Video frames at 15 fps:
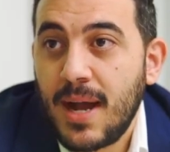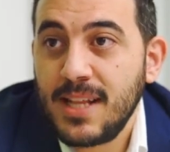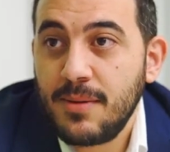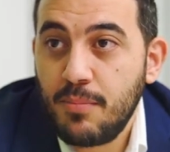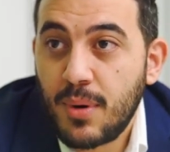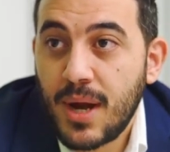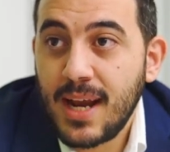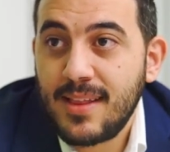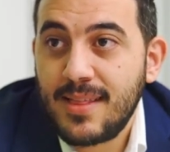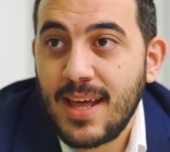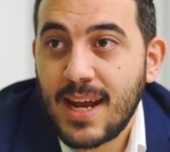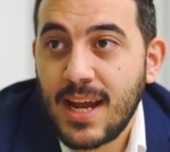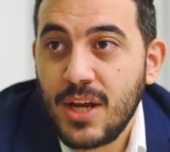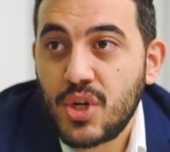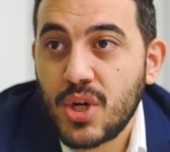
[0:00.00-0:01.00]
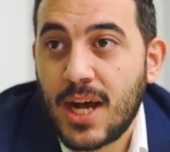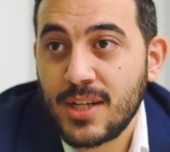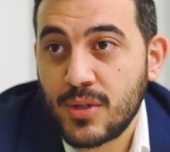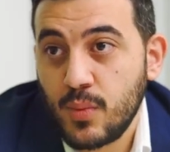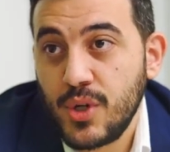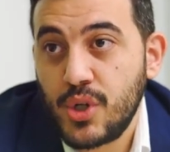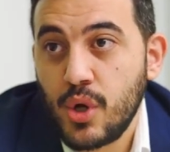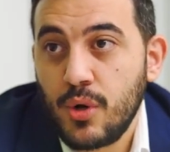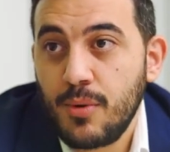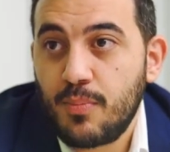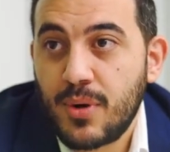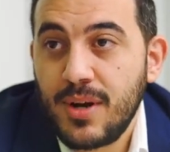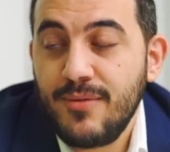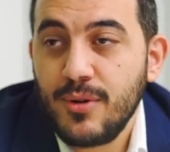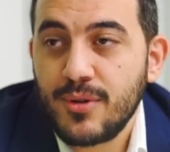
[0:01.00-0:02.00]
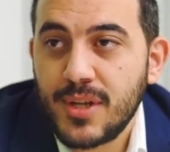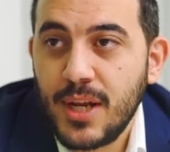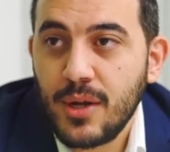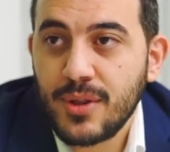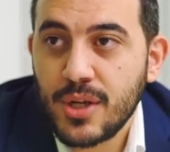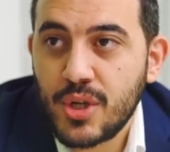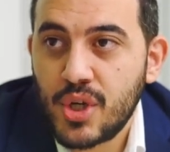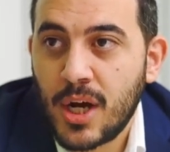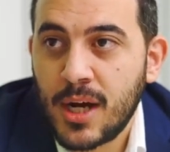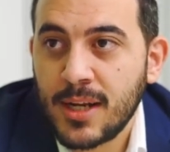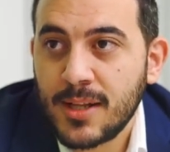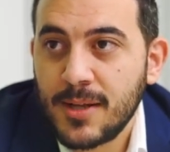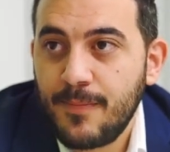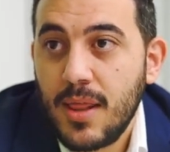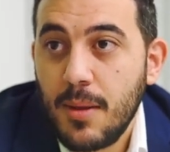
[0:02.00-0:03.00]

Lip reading: might break the range as we shown previously on the chart.